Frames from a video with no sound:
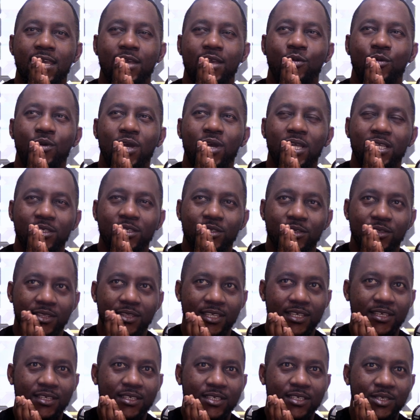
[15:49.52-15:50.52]
What do you
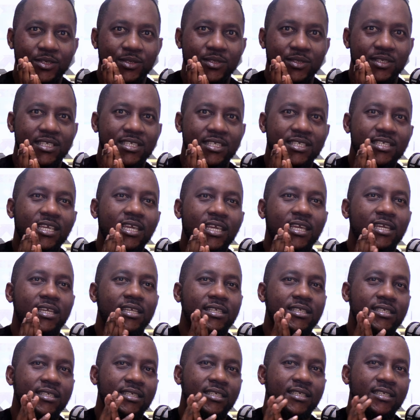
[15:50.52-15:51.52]
think should
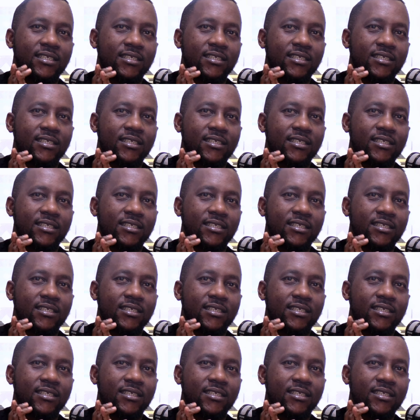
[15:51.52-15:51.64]
change?